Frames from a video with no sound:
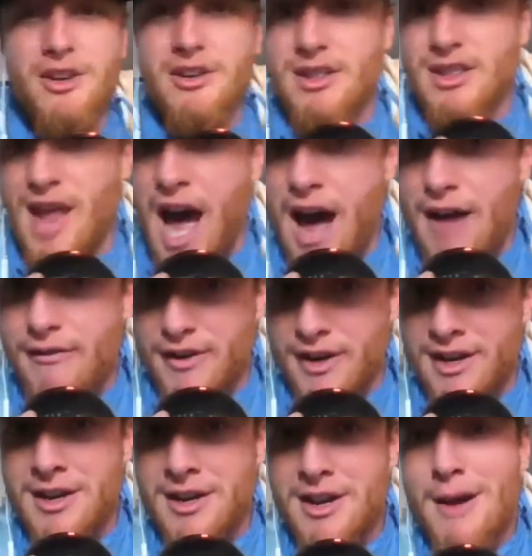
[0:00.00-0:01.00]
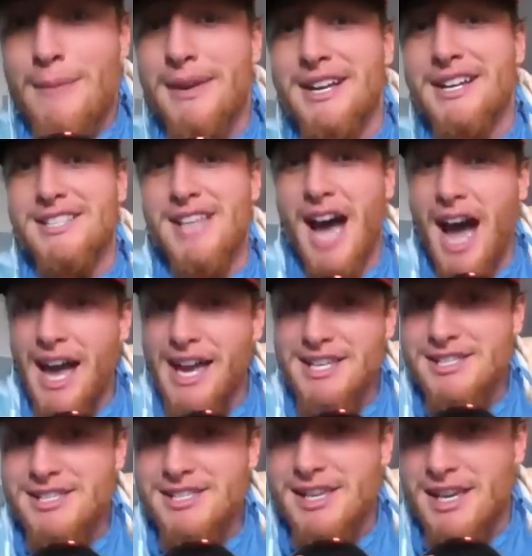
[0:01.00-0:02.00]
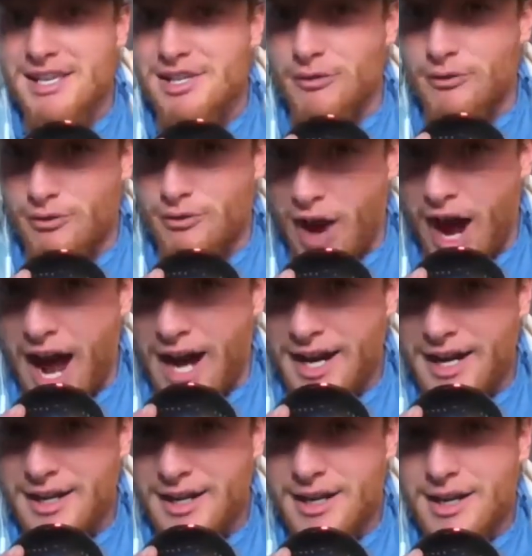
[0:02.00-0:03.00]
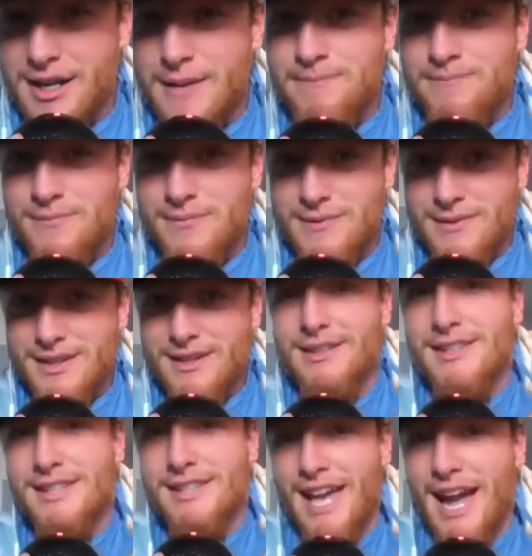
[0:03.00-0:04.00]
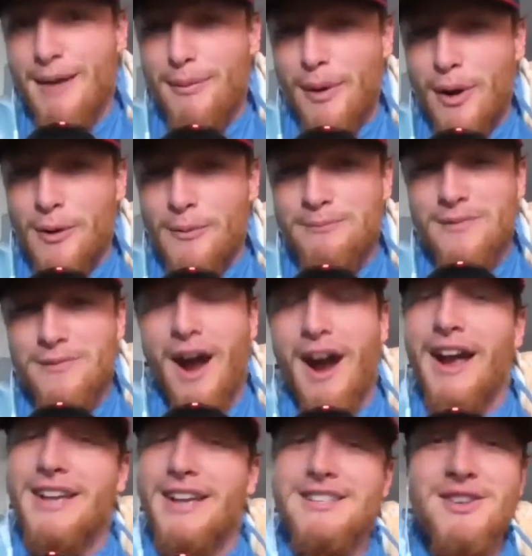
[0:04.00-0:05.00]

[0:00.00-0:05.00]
lava because ice is a rock. Yeah, bro. All right.